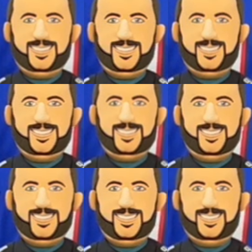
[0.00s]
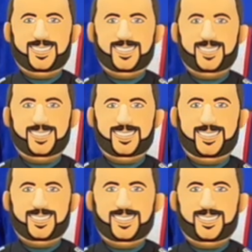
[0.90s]

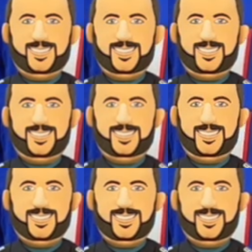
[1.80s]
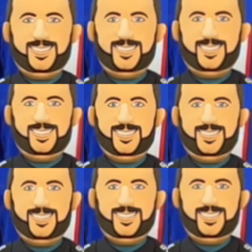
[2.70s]

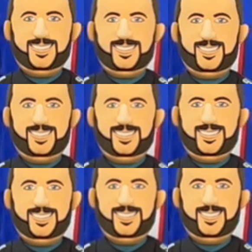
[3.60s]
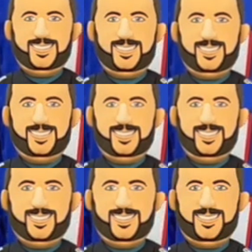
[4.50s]

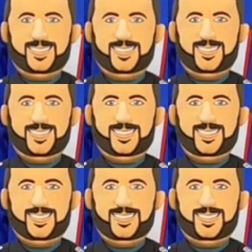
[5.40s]
(not speaking)